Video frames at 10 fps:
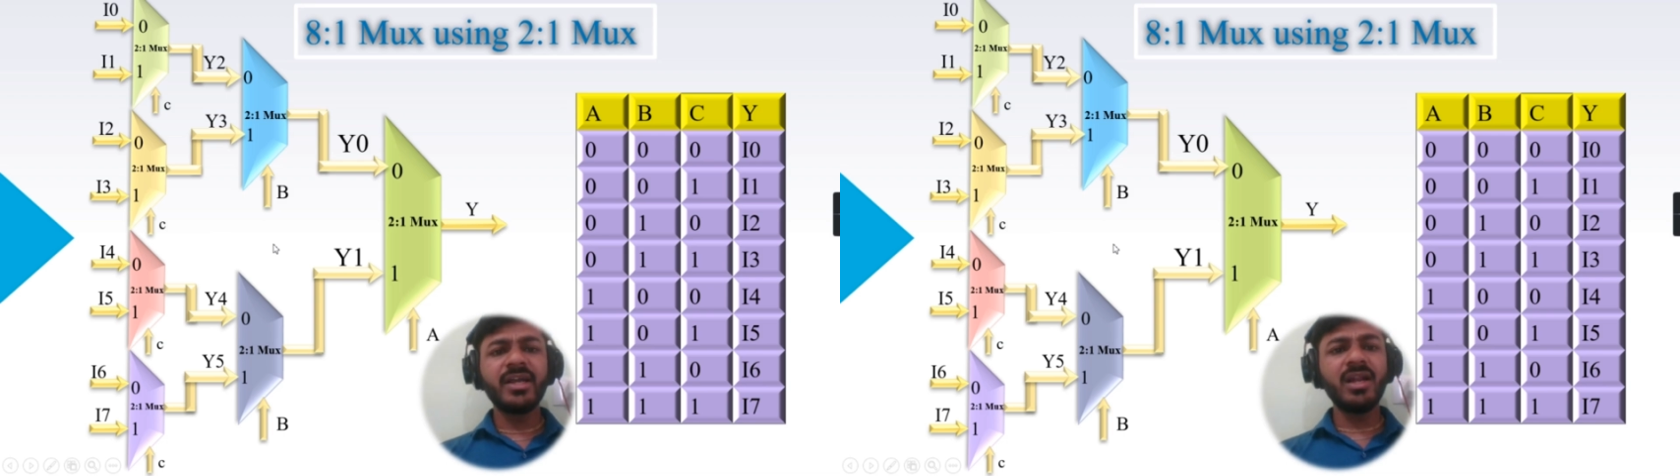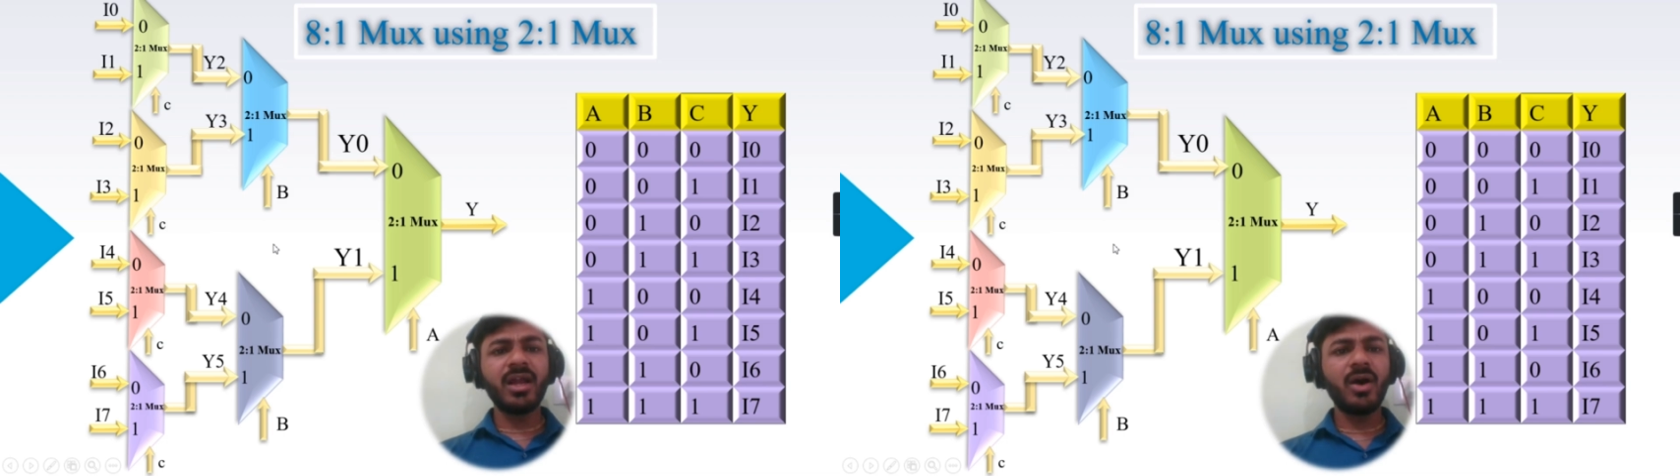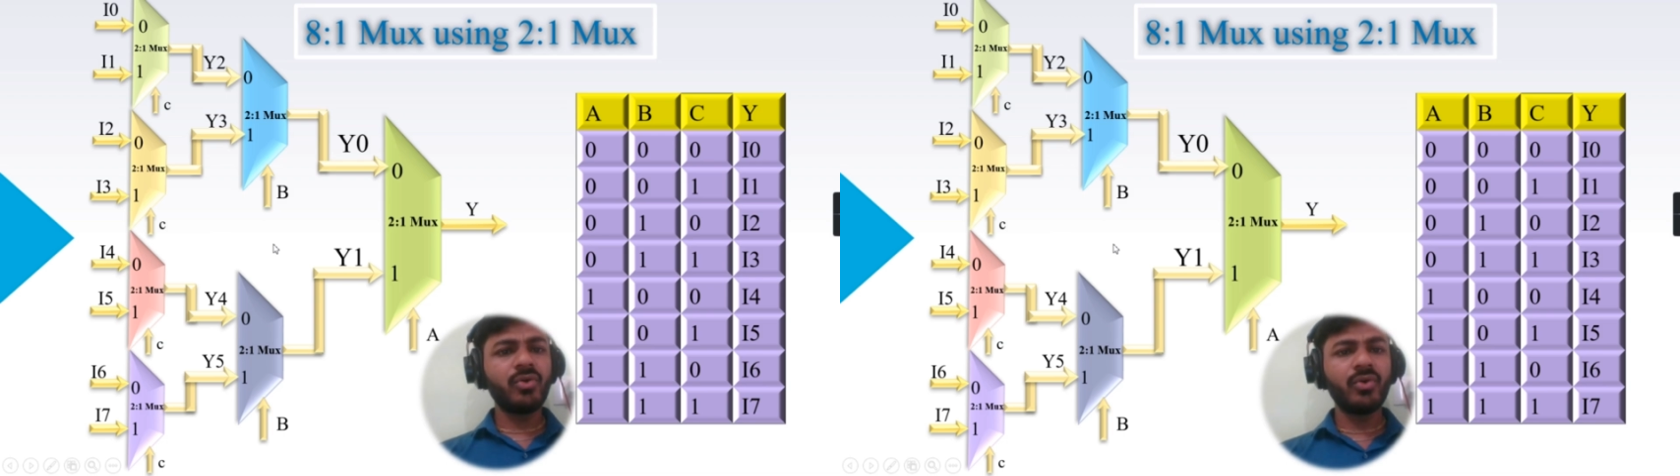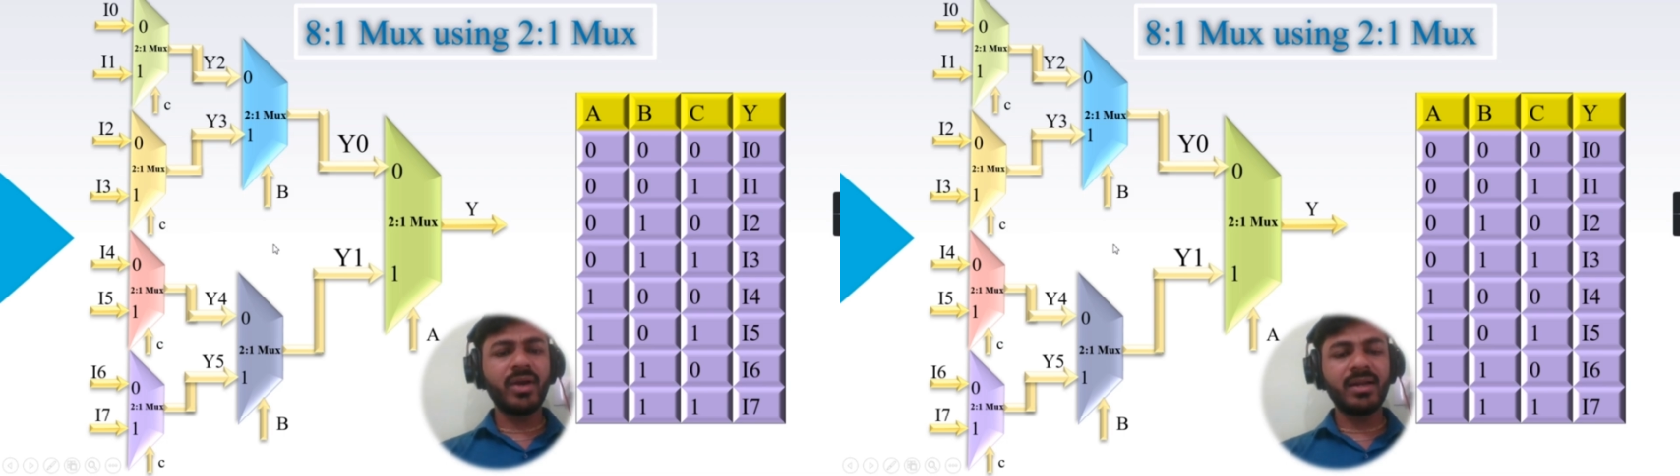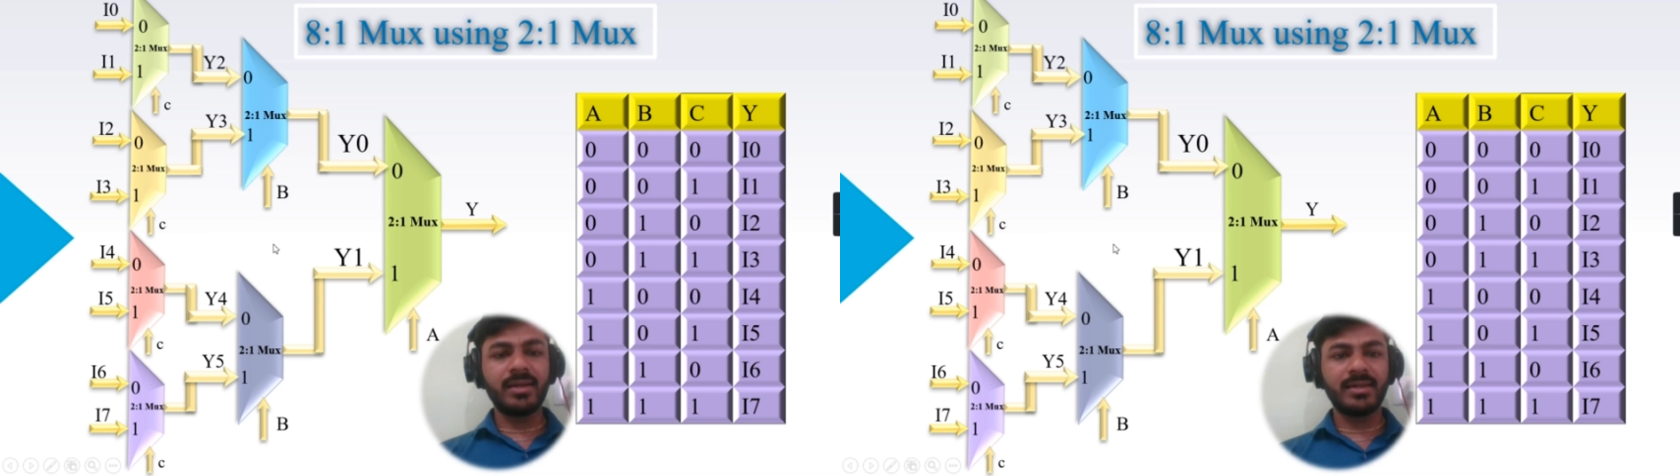Till now you
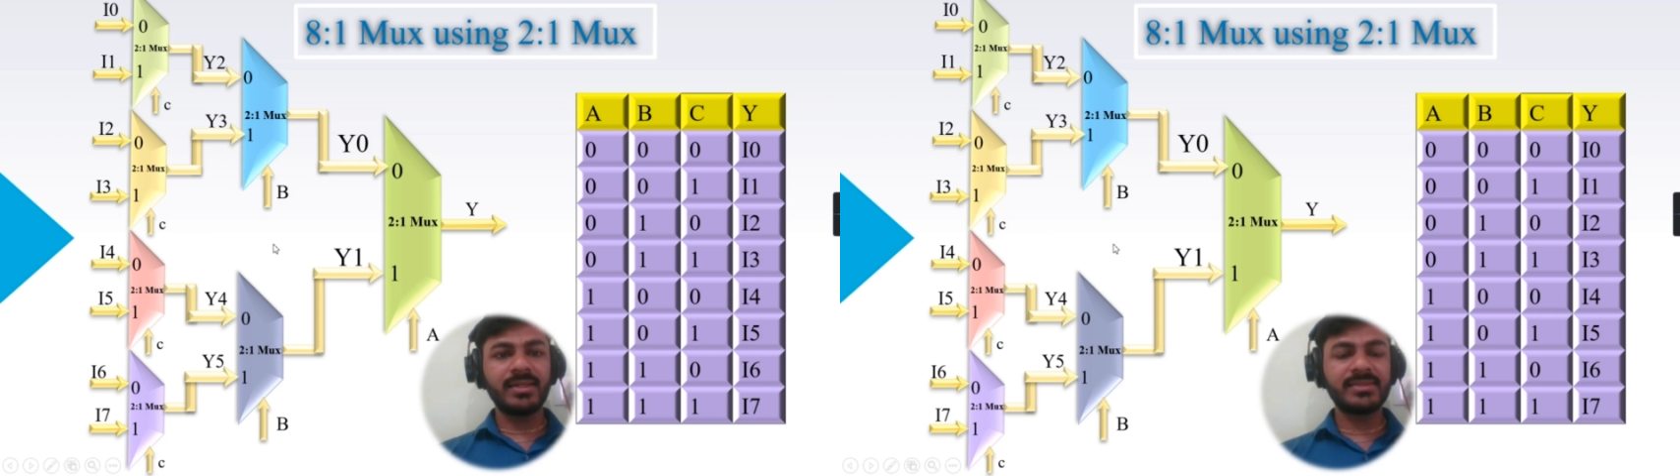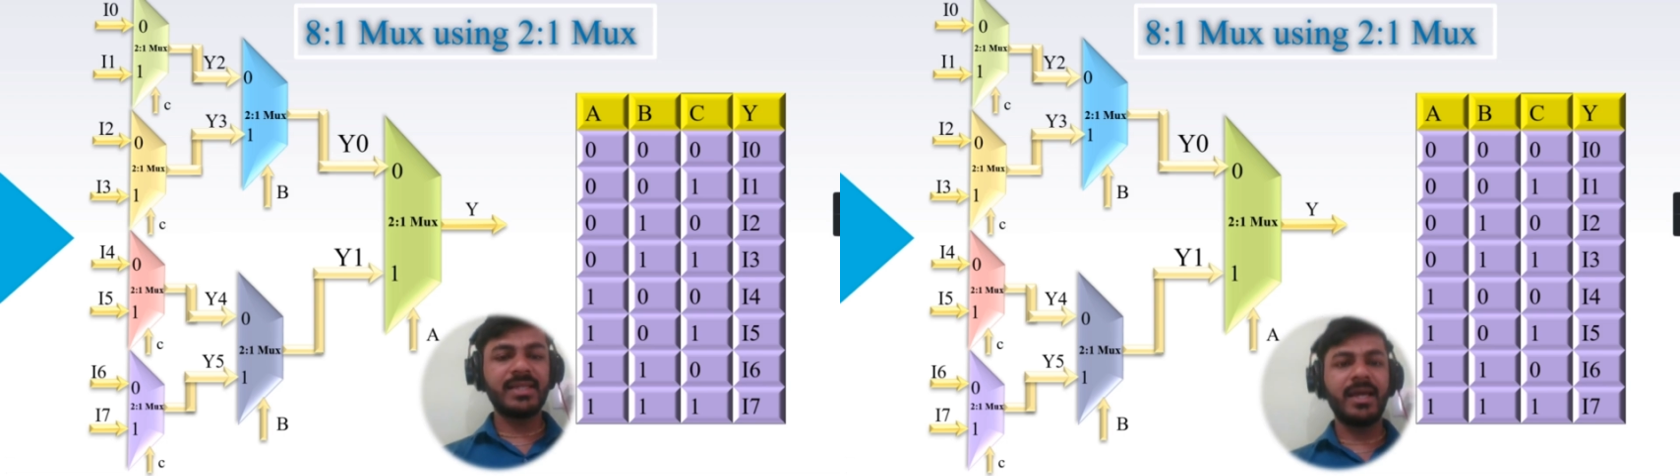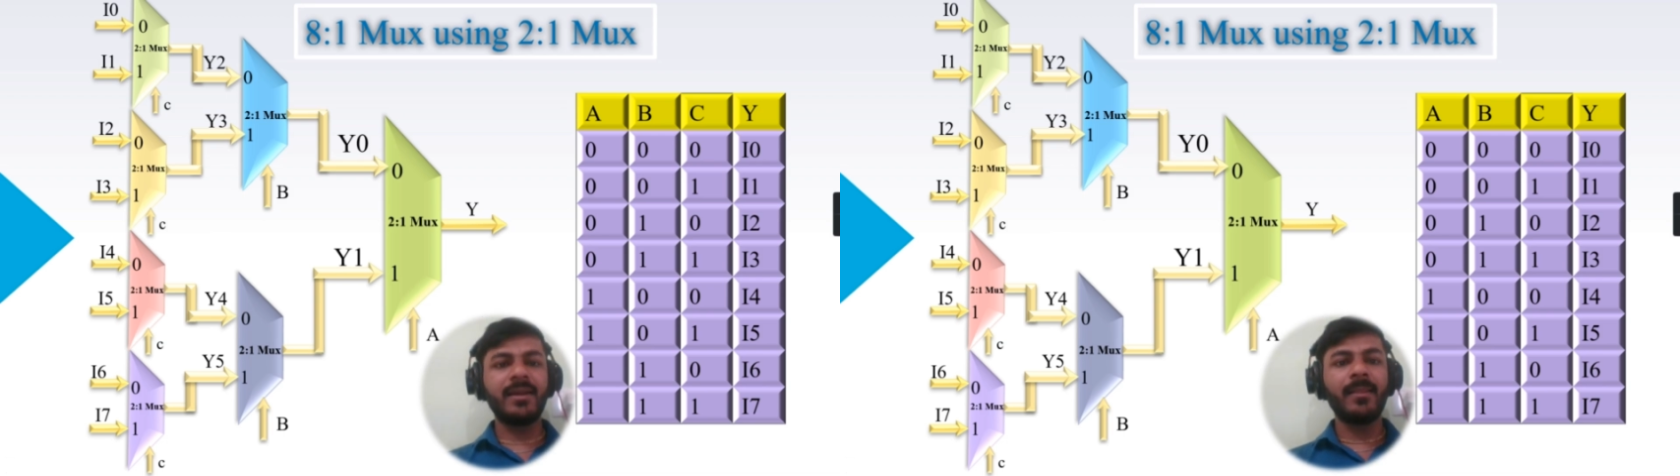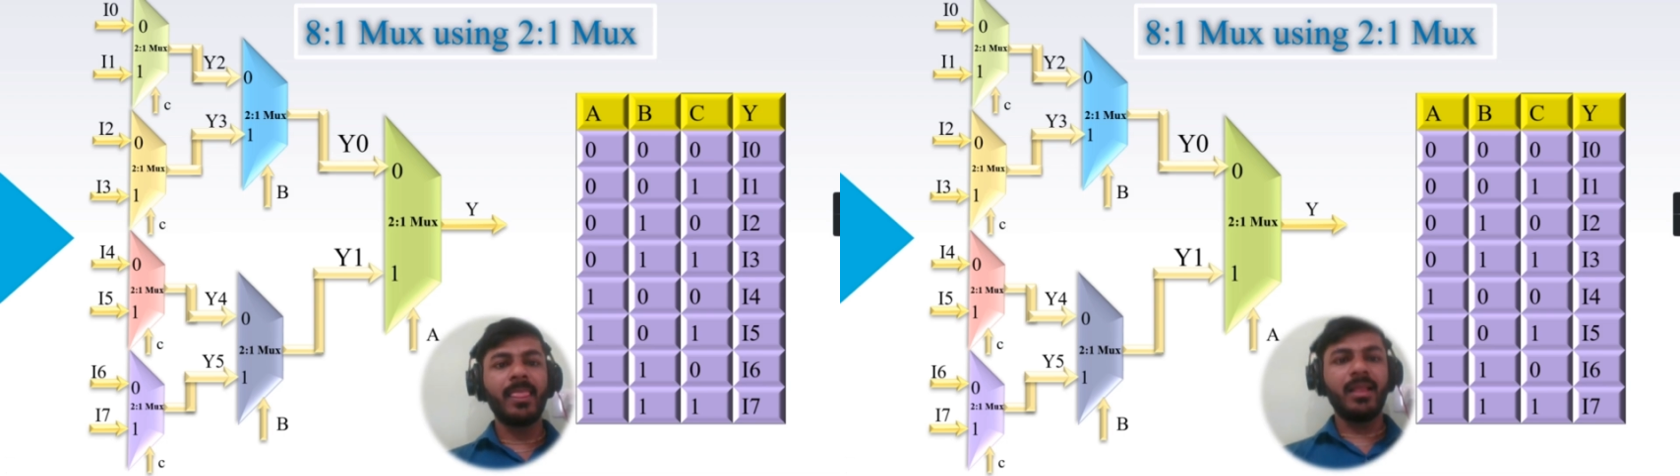can understand